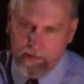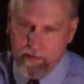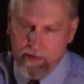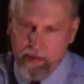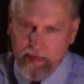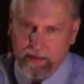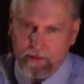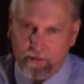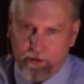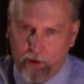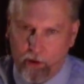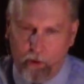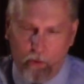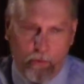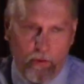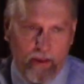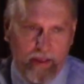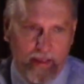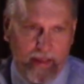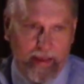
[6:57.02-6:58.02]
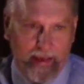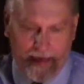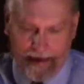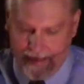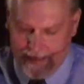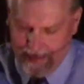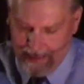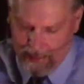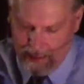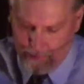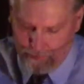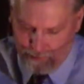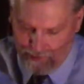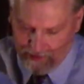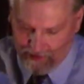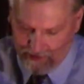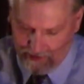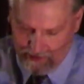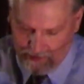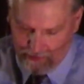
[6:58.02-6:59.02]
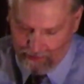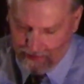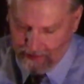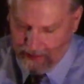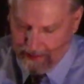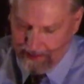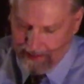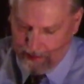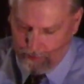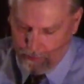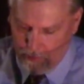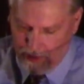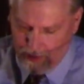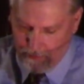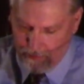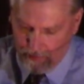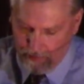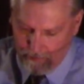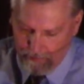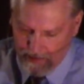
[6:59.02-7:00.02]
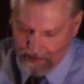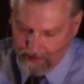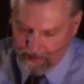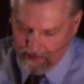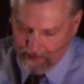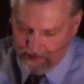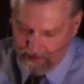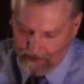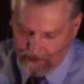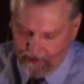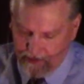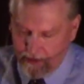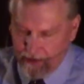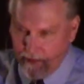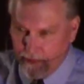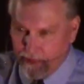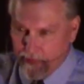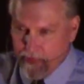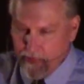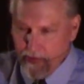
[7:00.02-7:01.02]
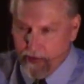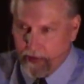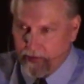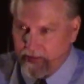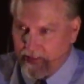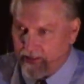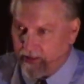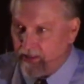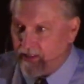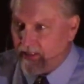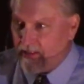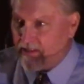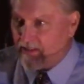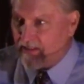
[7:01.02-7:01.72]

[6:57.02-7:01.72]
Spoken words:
And so he, plus another guy named Robert Menzies, did these